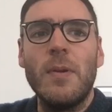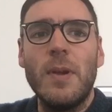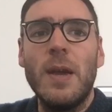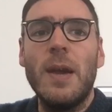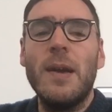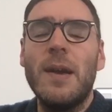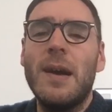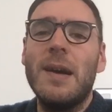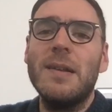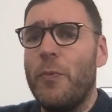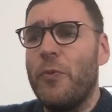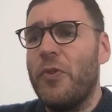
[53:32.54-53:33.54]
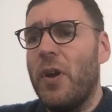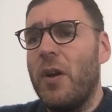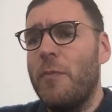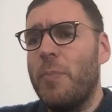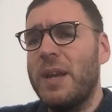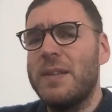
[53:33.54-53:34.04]
Yeah, and
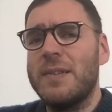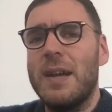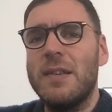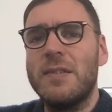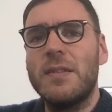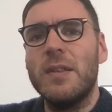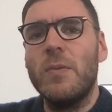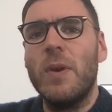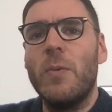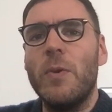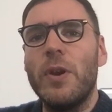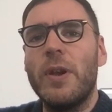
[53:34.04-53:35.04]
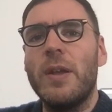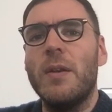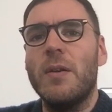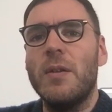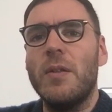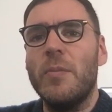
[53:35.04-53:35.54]
sort of big task that we're working
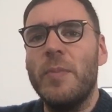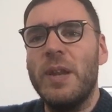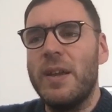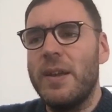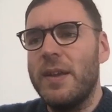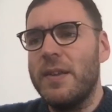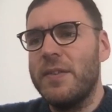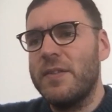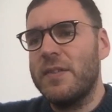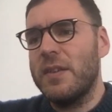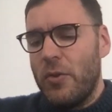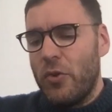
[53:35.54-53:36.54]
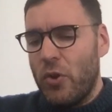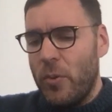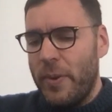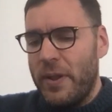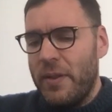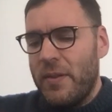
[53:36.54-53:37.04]
on at the minute is
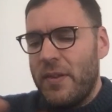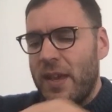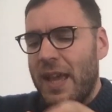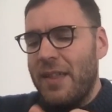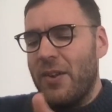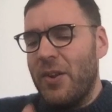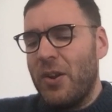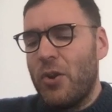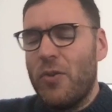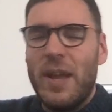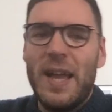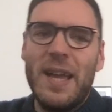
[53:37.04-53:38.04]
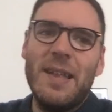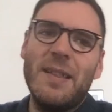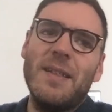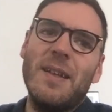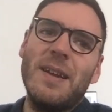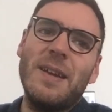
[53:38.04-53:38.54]
coming together and
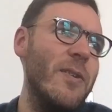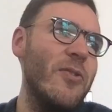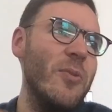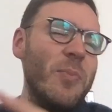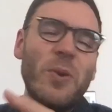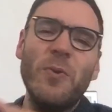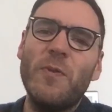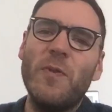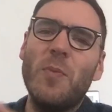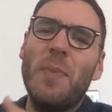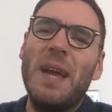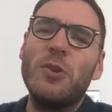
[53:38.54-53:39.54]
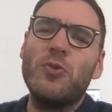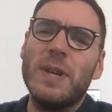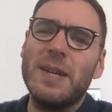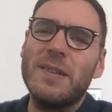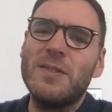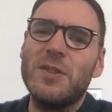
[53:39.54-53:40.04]
creating like some useful
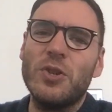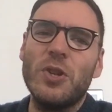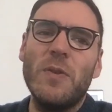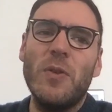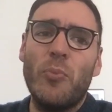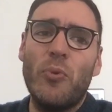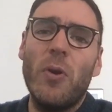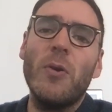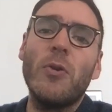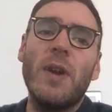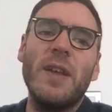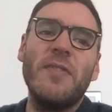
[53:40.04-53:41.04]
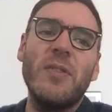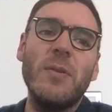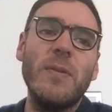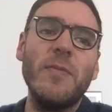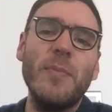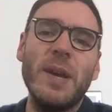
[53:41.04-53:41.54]
metrics to show the progress that
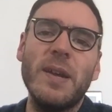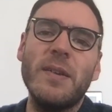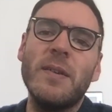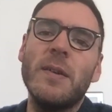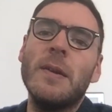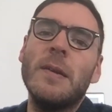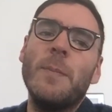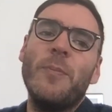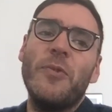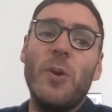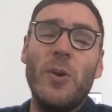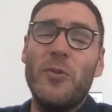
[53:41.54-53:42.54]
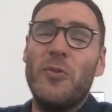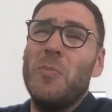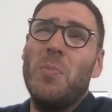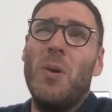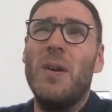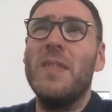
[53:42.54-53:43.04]
we've made. So at
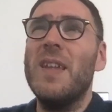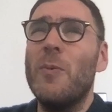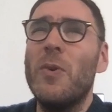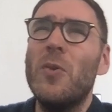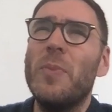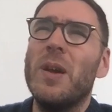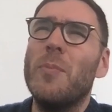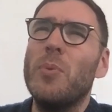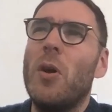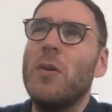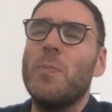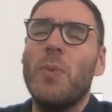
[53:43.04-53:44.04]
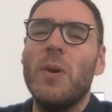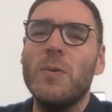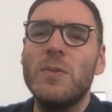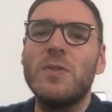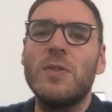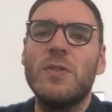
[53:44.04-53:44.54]
some point there will be a blog
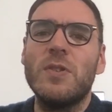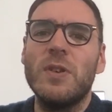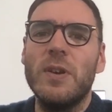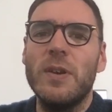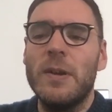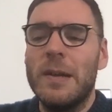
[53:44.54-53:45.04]
post to,